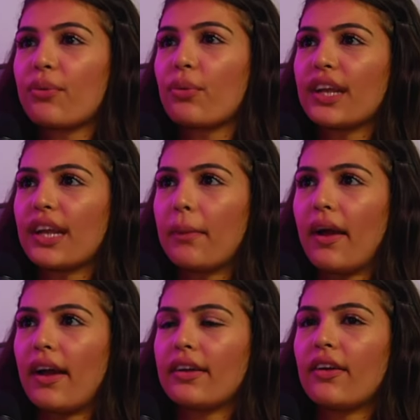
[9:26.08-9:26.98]
I want in the
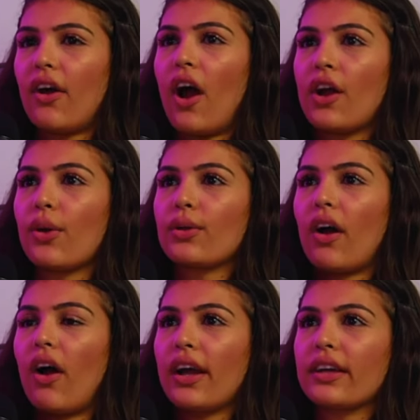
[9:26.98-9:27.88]
man, I know
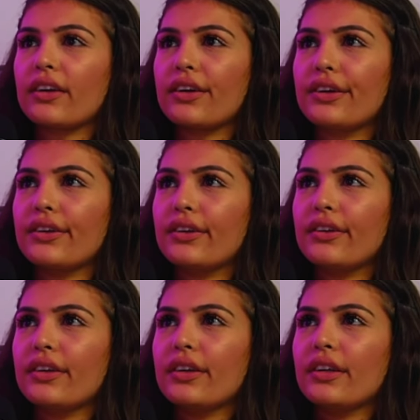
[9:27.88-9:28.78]
that I can
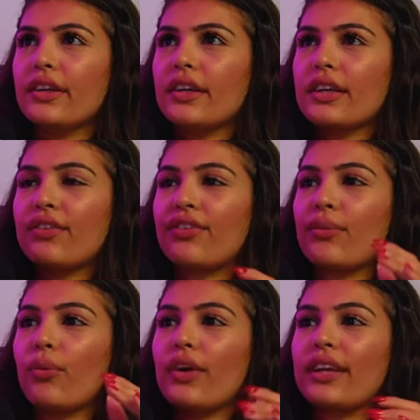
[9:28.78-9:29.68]
give
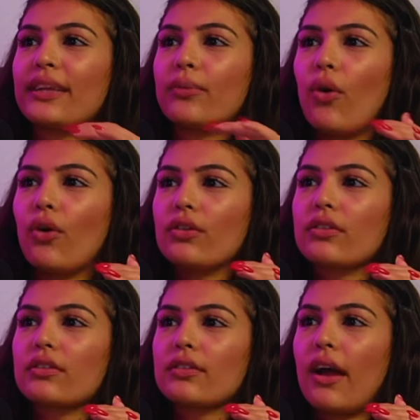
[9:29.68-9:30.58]
him what he wants.